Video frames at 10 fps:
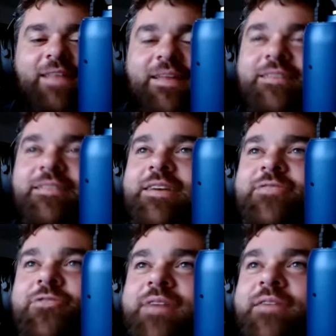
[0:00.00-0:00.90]
of these
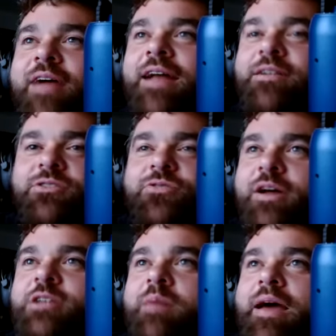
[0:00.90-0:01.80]
listeners ever had just
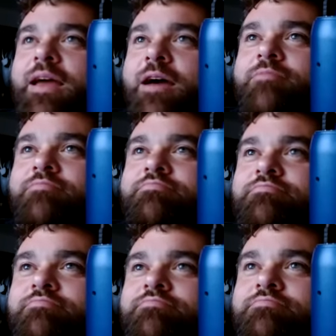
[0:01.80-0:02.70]
fresh mango?
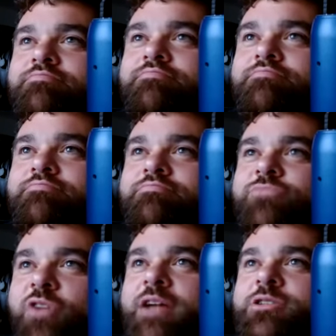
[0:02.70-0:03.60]

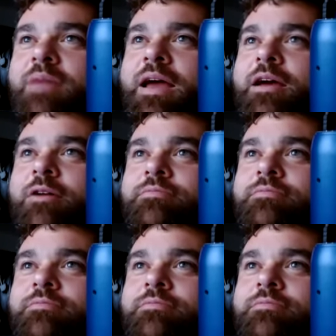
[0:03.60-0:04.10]
Fresh mango. I don't even